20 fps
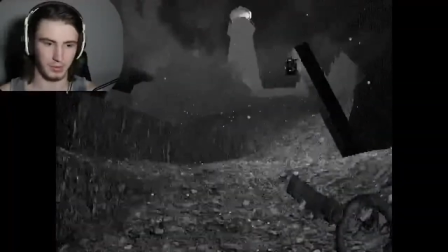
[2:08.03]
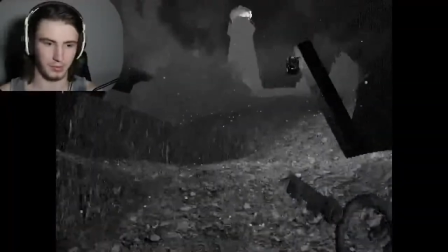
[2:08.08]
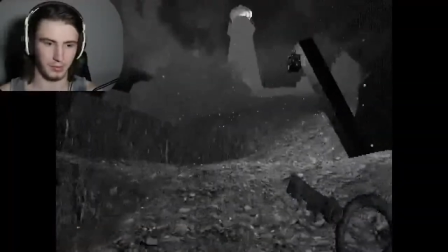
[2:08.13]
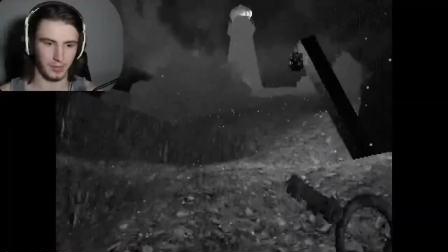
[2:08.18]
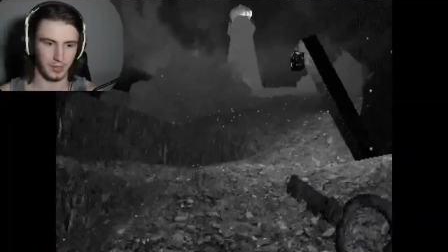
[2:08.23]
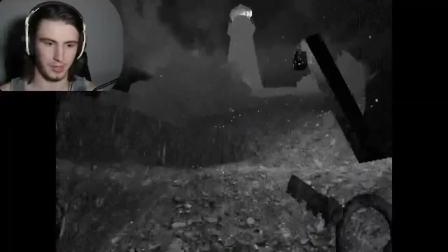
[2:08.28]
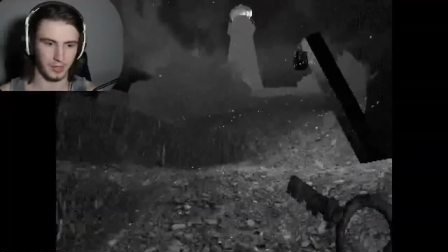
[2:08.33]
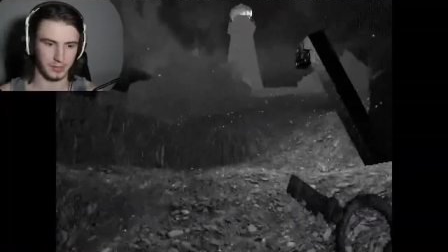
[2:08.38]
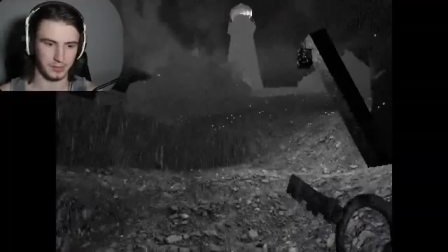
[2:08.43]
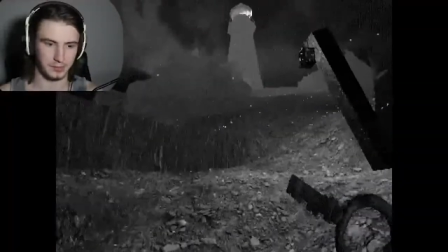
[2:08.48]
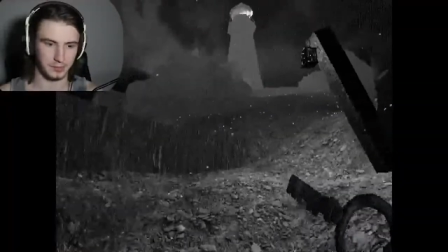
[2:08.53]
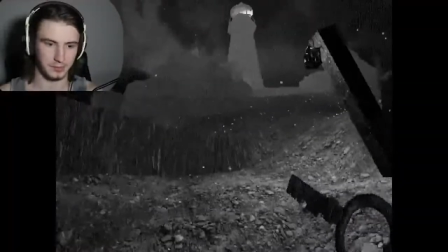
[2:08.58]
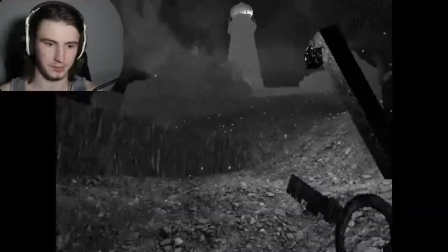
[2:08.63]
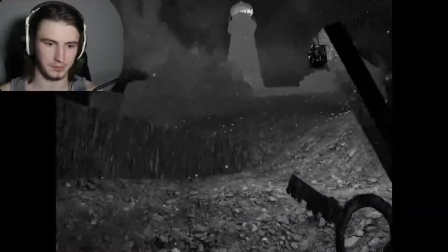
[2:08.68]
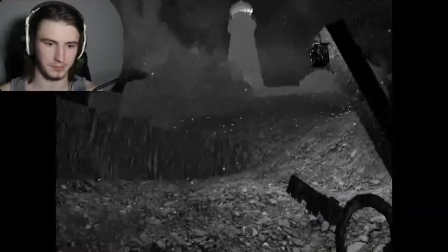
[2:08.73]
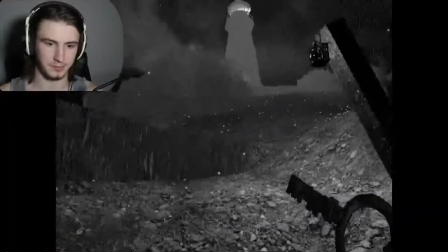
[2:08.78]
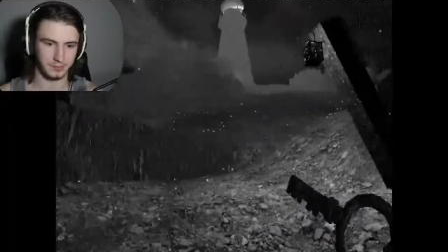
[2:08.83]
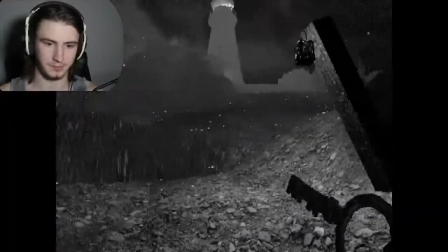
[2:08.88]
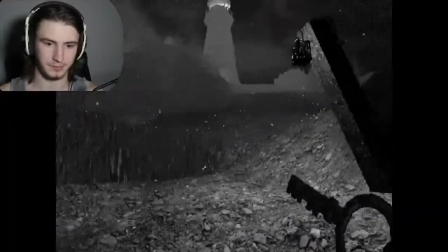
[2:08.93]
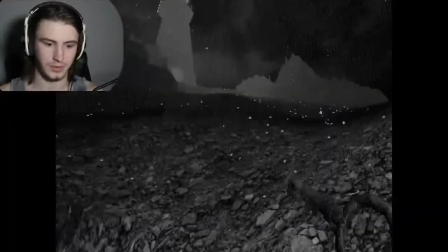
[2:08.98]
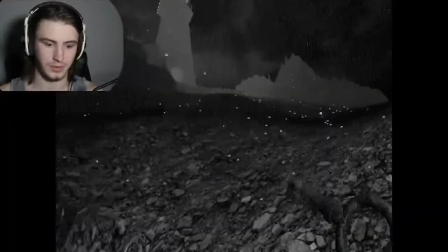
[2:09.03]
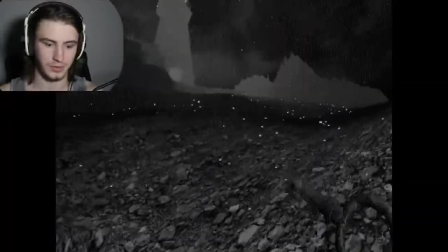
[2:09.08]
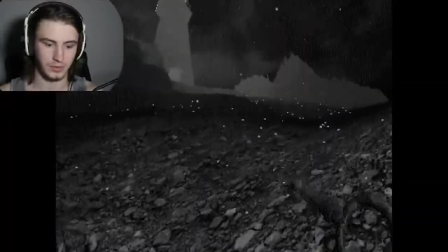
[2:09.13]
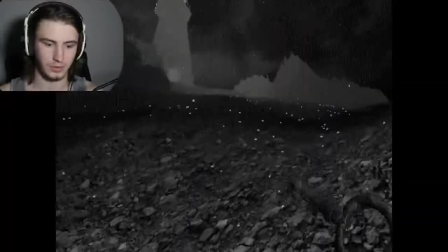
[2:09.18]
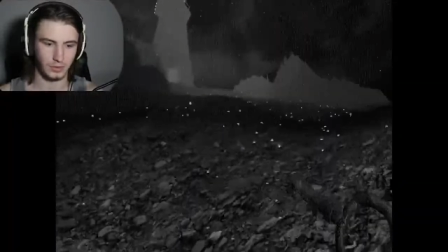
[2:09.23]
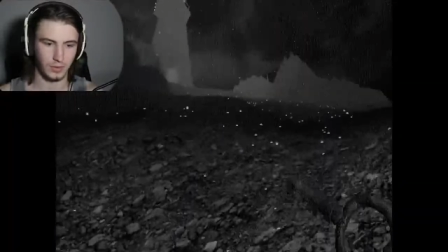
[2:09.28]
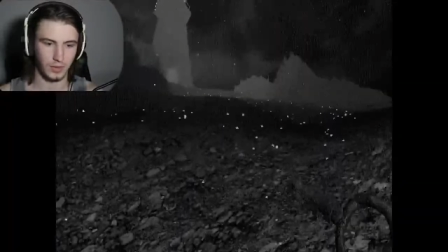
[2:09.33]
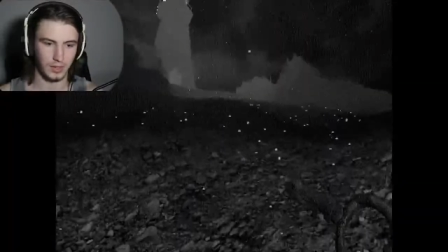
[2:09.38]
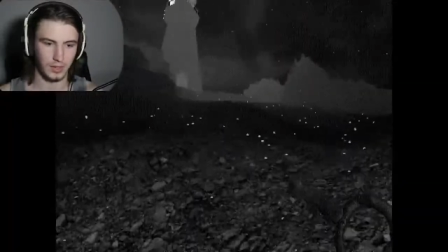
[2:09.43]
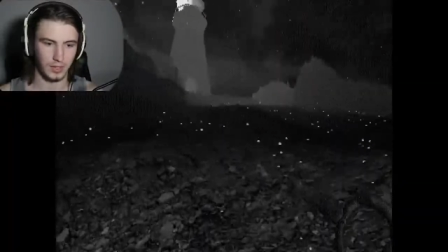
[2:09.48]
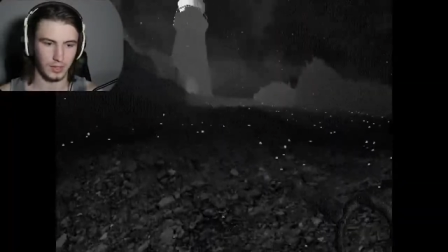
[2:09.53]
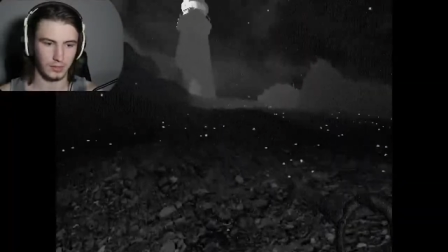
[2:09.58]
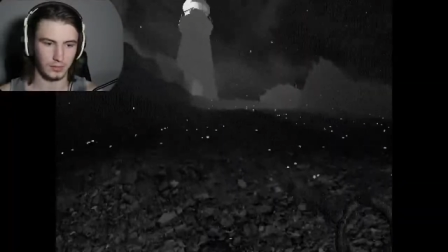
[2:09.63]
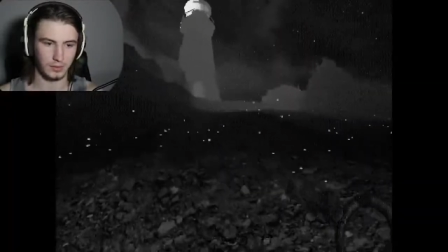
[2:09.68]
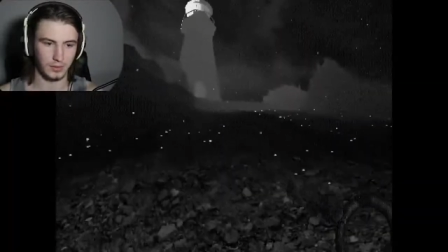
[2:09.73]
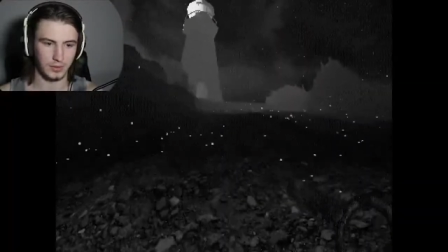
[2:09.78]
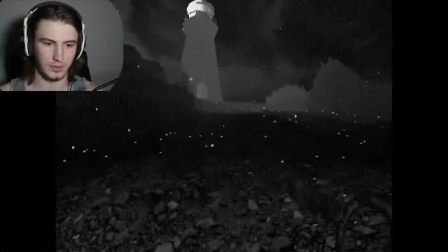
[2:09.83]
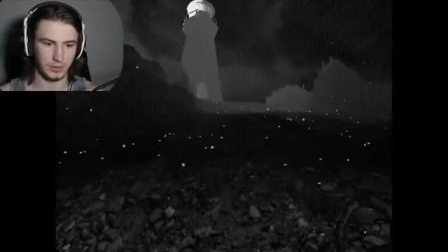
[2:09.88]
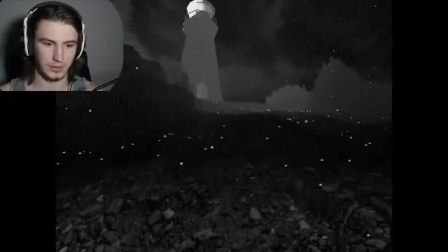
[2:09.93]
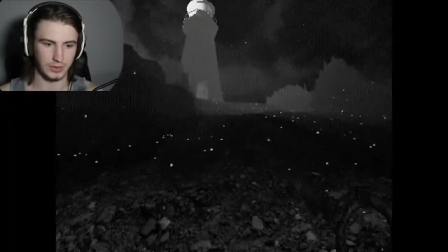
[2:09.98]
be impossible. So why not
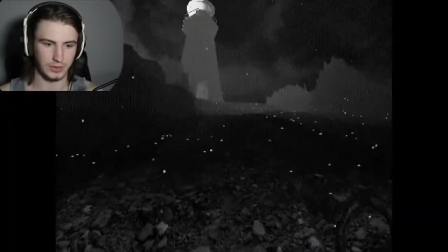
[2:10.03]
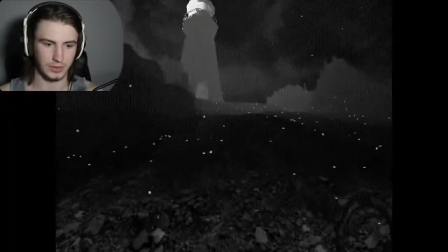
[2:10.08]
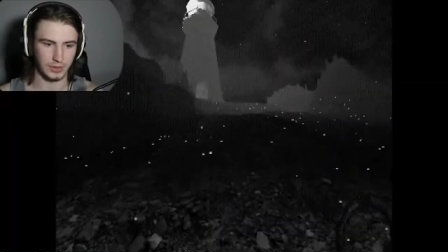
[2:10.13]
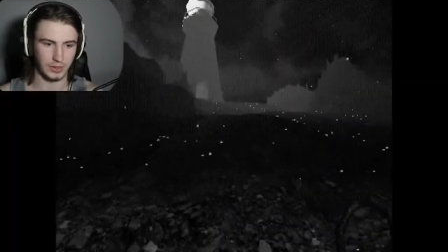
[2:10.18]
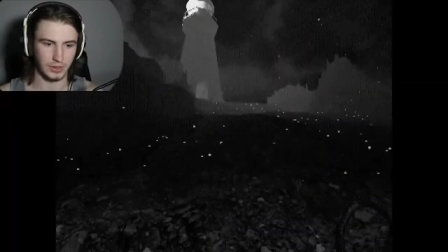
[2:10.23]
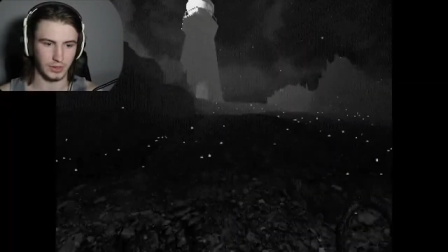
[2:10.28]
we just